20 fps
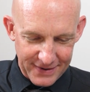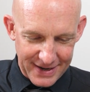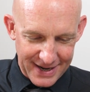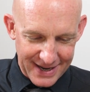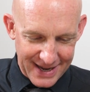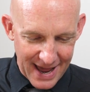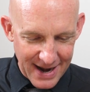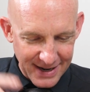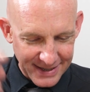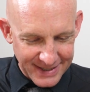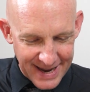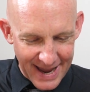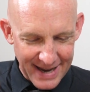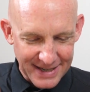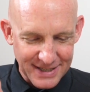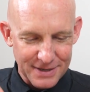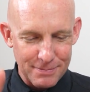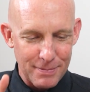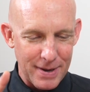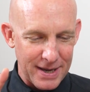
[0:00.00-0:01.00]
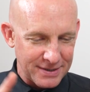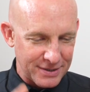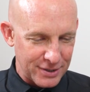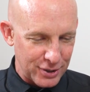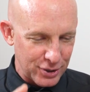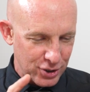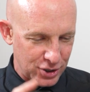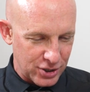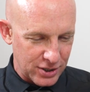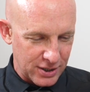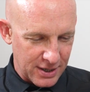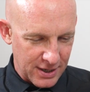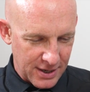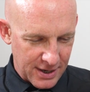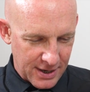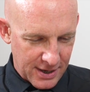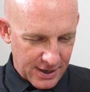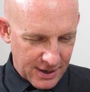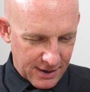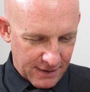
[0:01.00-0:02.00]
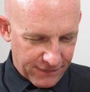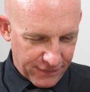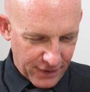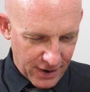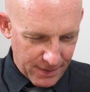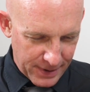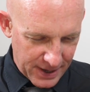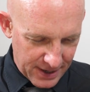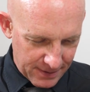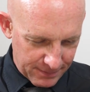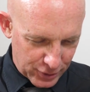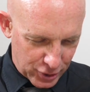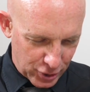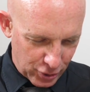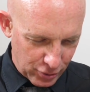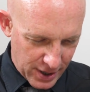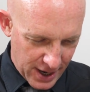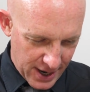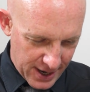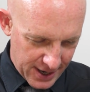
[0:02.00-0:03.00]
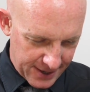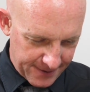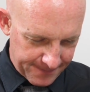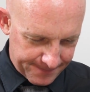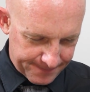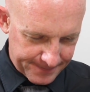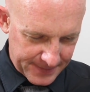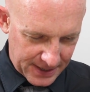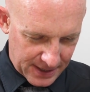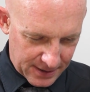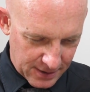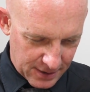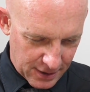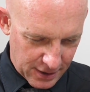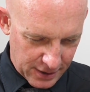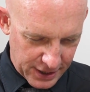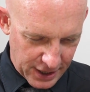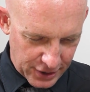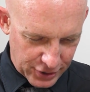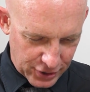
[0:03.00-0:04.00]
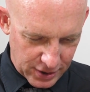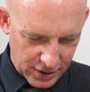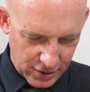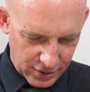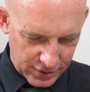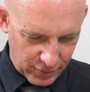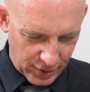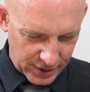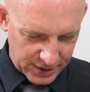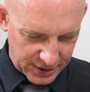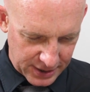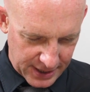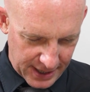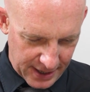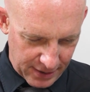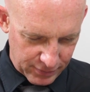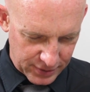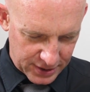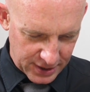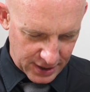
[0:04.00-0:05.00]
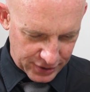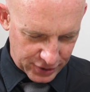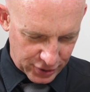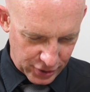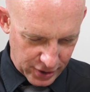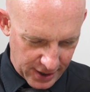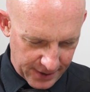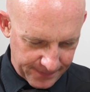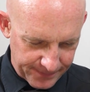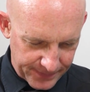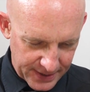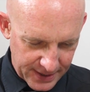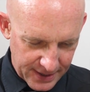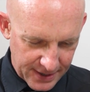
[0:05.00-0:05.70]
And I got a text message from him today, or yesterday. No, it wasn't today. It was yesterday.